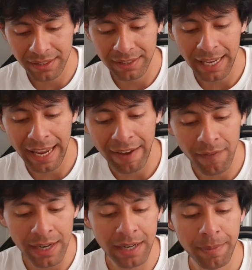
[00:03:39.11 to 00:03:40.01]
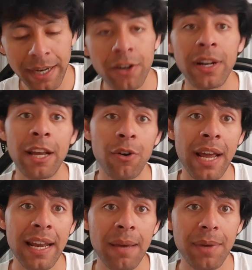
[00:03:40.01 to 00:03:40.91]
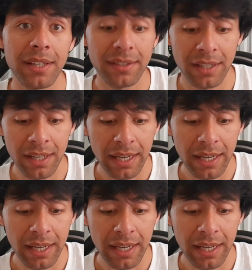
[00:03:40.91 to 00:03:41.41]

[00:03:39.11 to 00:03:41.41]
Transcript: is heavily dependent on aerodynamics,